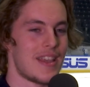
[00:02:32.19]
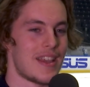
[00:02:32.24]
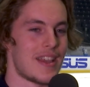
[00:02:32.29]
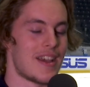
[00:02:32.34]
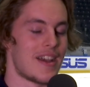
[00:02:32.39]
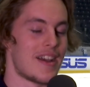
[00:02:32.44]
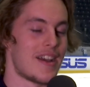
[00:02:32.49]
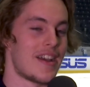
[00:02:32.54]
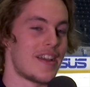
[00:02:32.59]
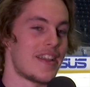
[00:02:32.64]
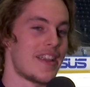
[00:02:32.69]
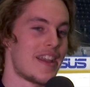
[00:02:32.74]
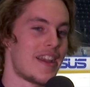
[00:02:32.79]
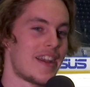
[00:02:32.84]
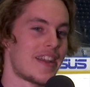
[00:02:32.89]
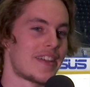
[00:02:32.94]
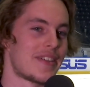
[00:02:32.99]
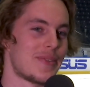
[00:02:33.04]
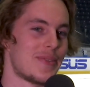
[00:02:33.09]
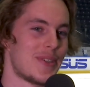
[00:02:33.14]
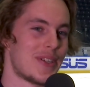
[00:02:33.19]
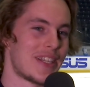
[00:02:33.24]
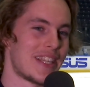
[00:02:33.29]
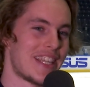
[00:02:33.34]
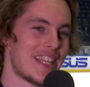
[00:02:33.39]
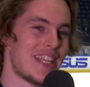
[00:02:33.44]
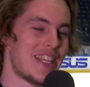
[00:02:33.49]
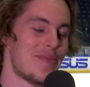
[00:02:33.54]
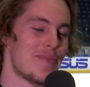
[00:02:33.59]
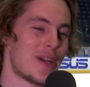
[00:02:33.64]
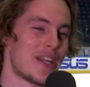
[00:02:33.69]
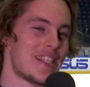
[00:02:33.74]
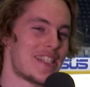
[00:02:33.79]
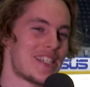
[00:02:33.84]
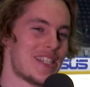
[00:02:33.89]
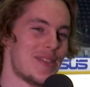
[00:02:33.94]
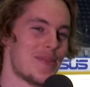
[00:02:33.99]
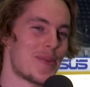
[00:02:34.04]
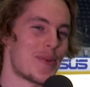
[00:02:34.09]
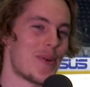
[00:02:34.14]
Yeah, well, he might
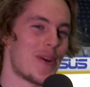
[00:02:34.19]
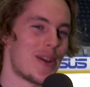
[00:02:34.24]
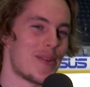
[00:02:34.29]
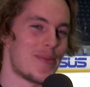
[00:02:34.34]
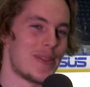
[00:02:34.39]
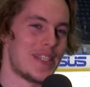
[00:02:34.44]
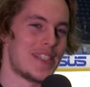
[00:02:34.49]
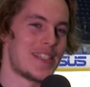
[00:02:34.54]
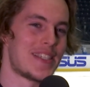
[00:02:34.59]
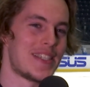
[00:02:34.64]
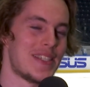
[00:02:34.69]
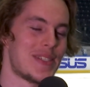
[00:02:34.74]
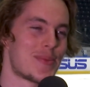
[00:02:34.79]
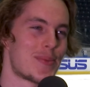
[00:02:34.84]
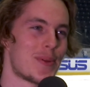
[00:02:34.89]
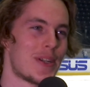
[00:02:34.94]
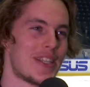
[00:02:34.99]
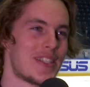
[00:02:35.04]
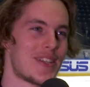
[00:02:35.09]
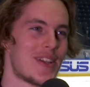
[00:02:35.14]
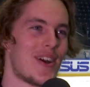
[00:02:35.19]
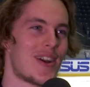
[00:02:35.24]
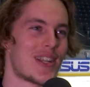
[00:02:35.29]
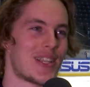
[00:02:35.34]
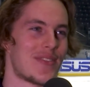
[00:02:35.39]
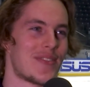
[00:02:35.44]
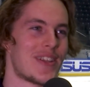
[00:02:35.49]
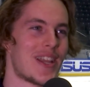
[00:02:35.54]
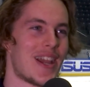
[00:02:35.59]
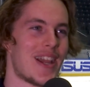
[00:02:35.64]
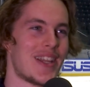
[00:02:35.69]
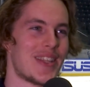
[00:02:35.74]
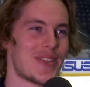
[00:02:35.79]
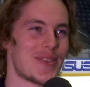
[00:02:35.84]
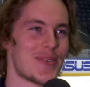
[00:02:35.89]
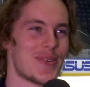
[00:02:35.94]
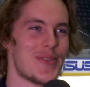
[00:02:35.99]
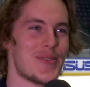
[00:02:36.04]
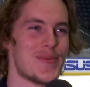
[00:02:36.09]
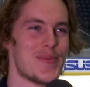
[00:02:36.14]
seem quiet, but he's a pretty talkative guy in
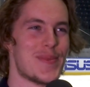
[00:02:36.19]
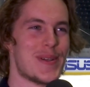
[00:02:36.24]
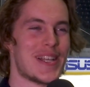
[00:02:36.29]
the room.